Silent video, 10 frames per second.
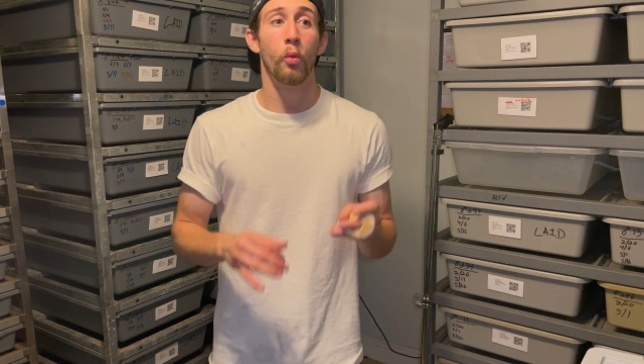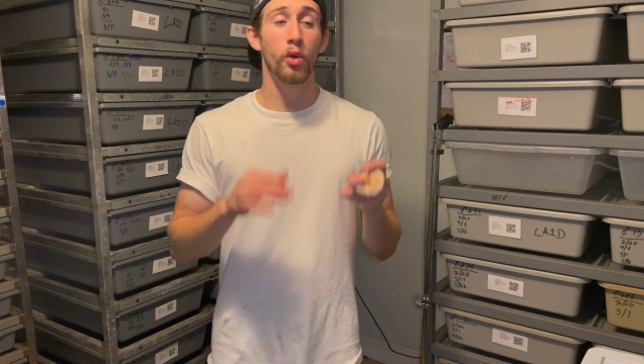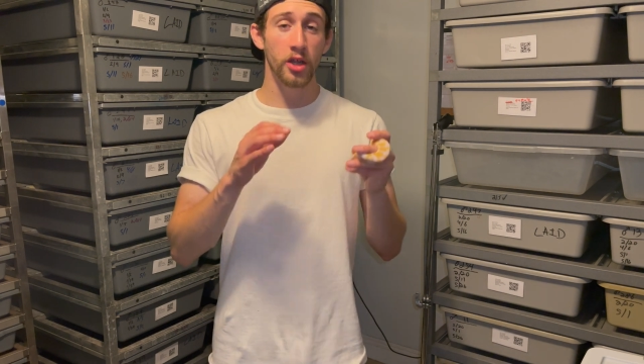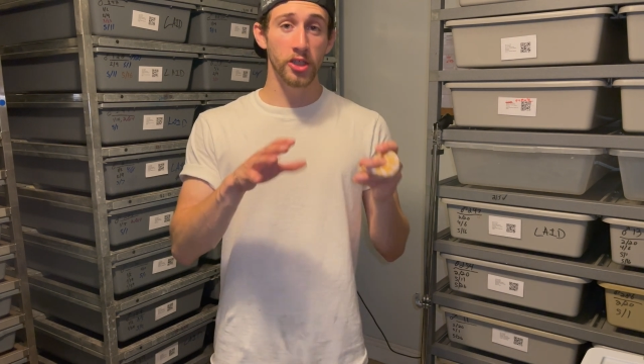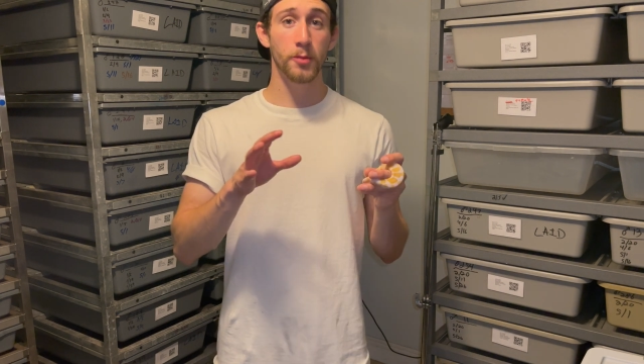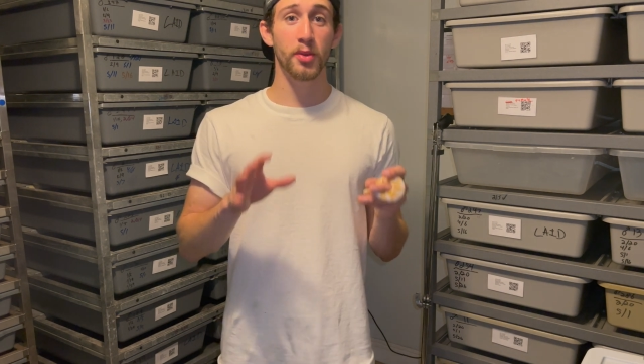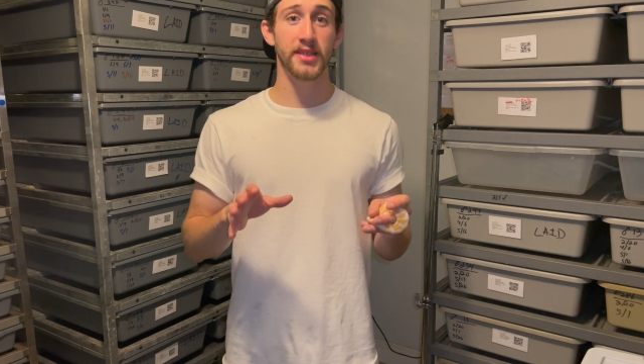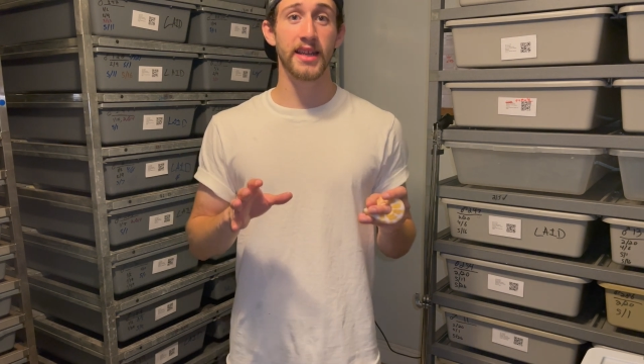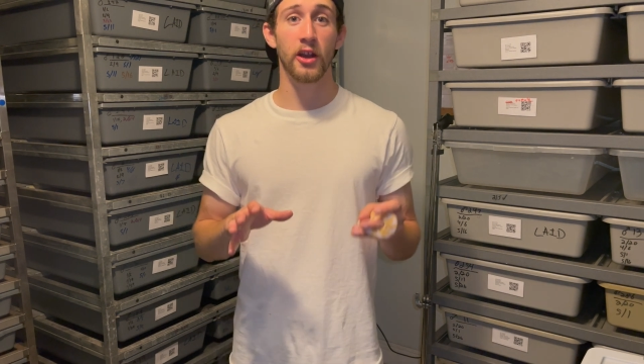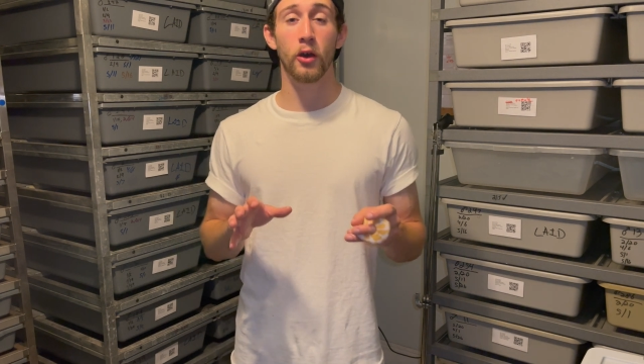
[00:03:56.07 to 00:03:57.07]

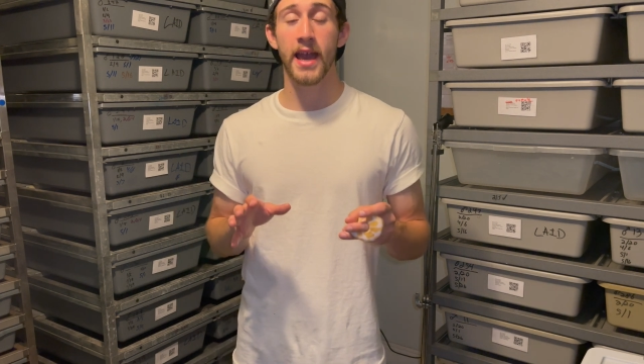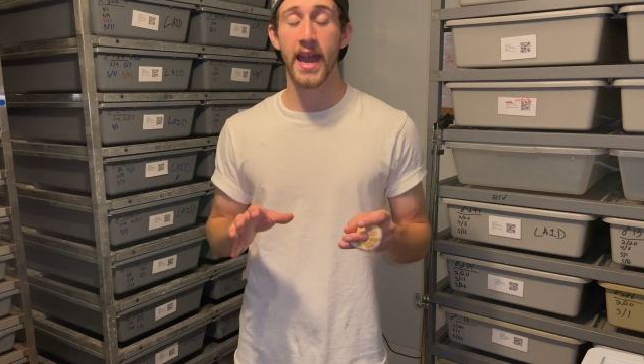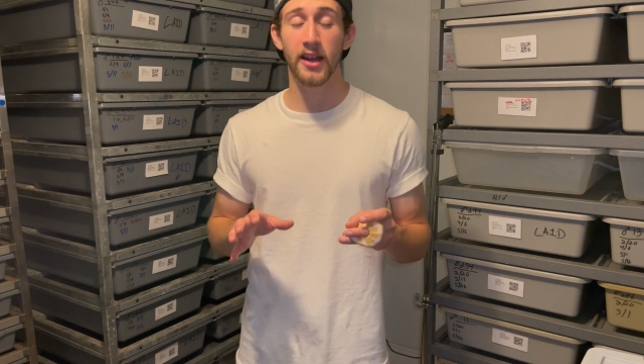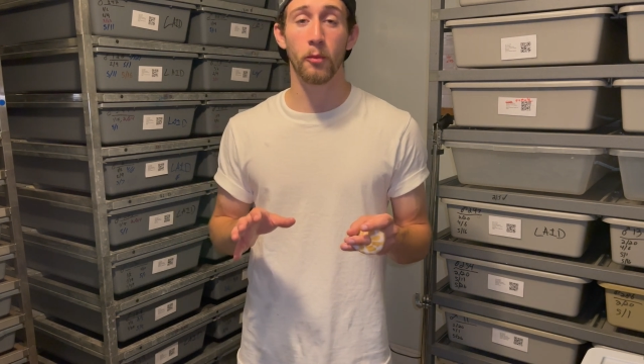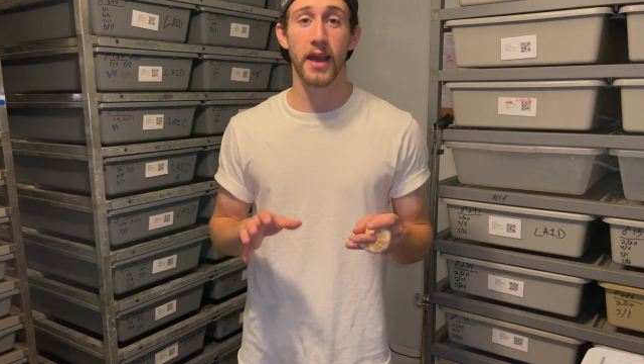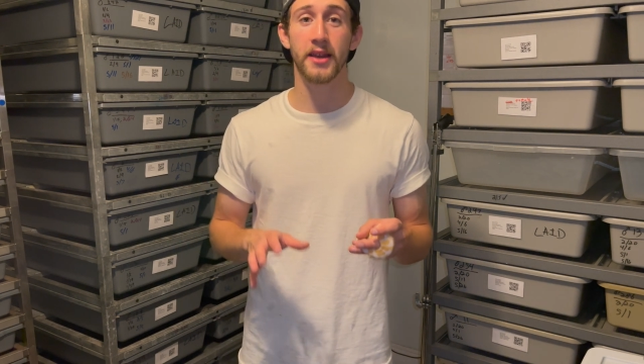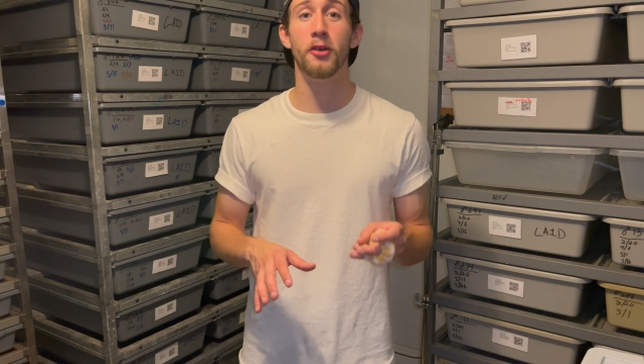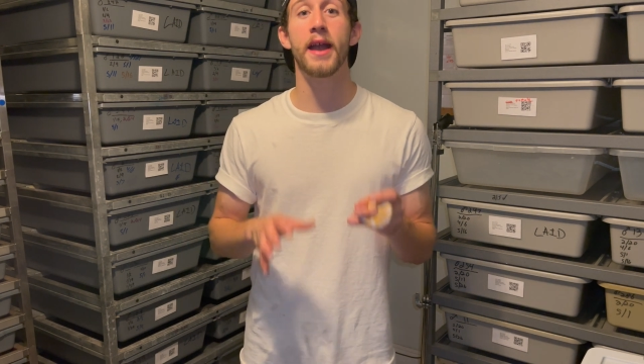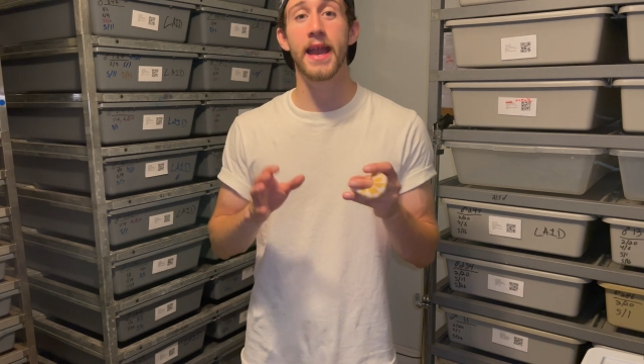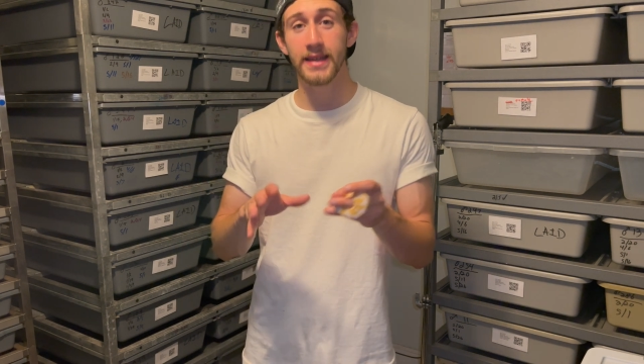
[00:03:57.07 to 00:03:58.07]
100% het
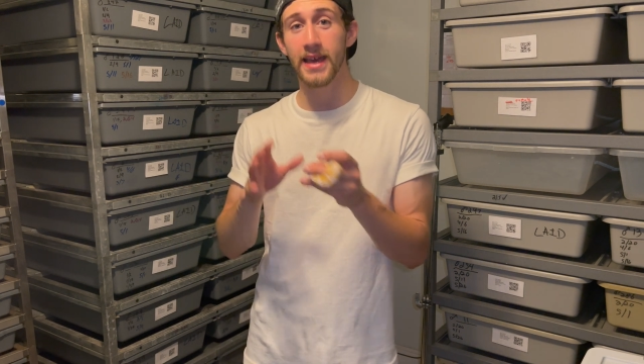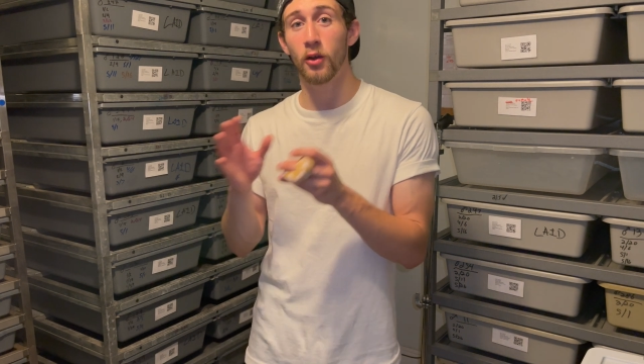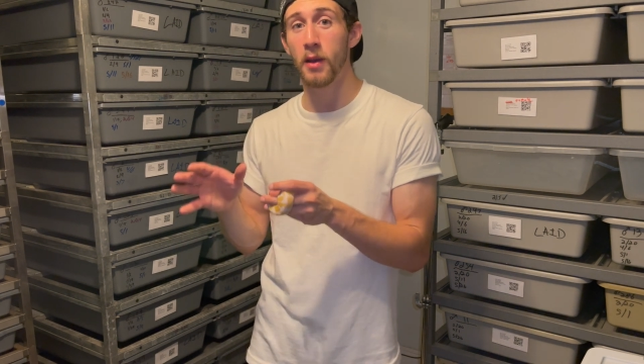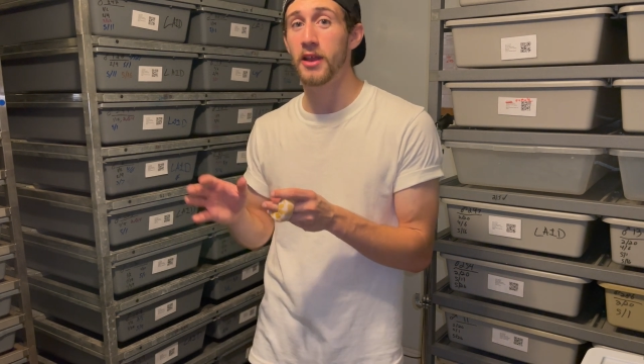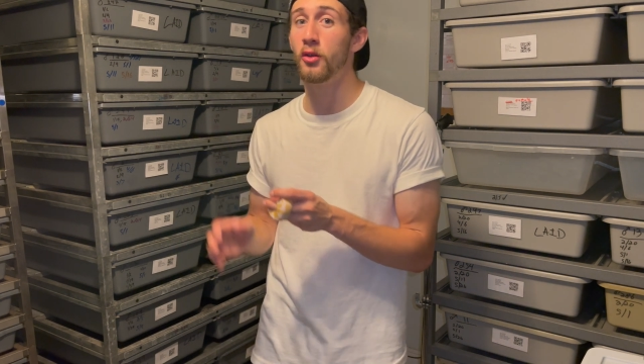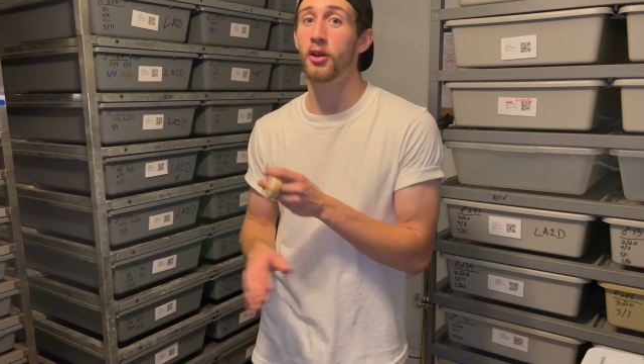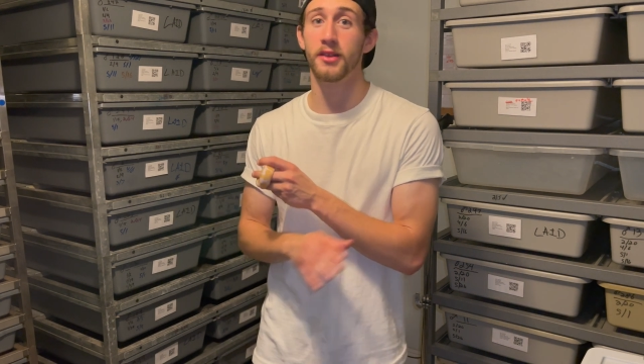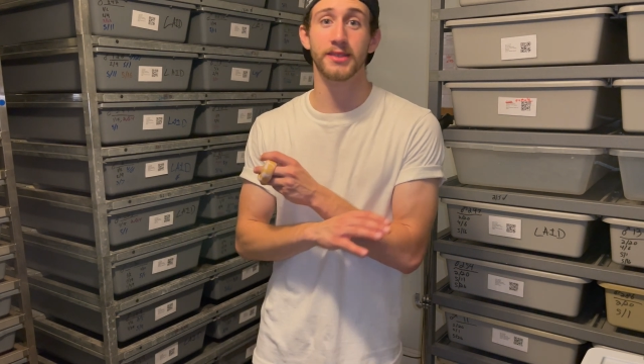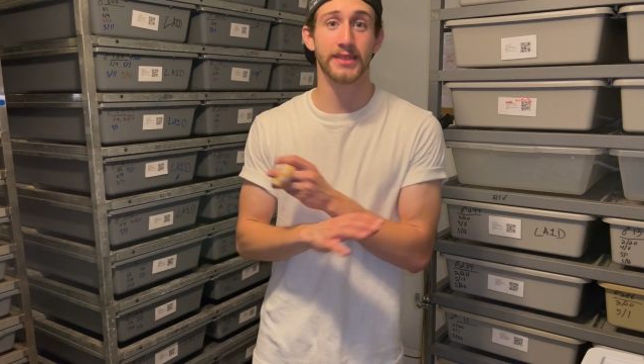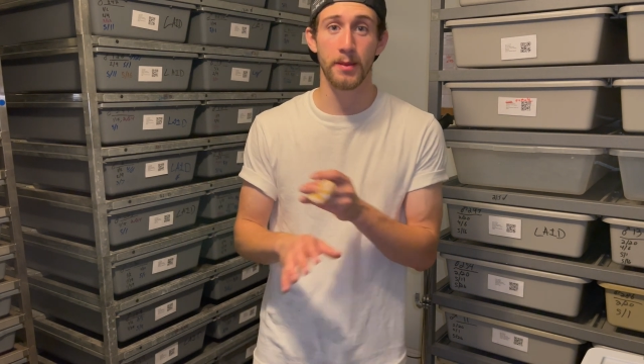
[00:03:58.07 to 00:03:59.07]
albino and het albino are
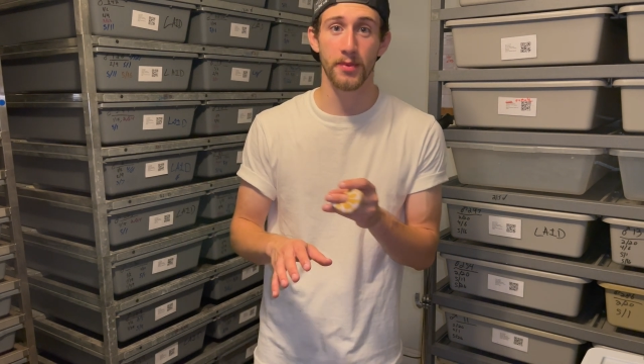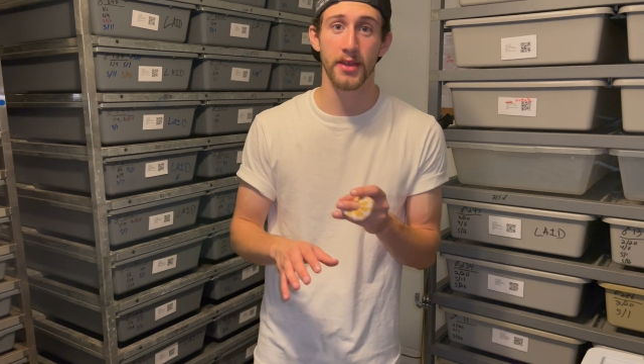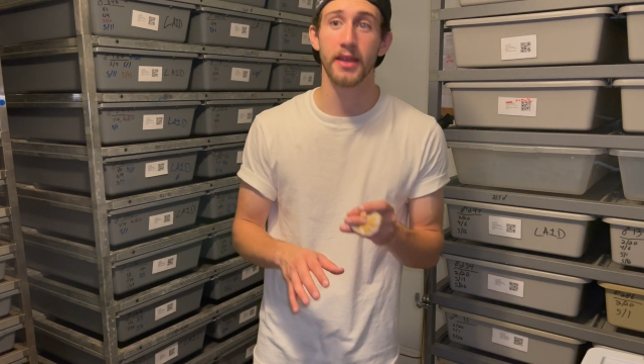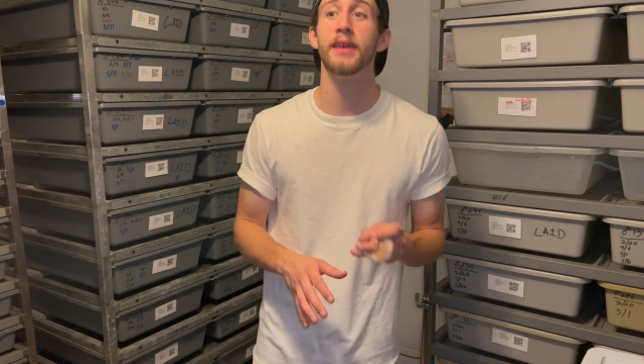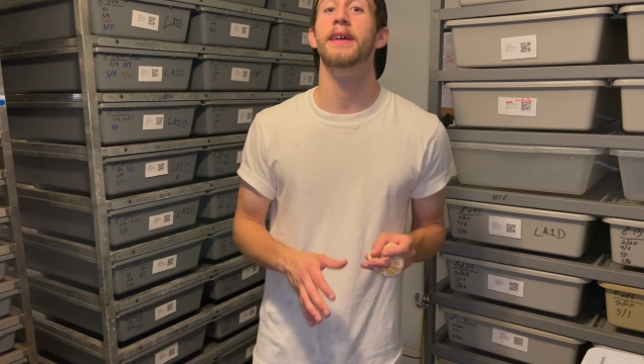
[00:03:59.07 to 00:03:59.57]
the same thing.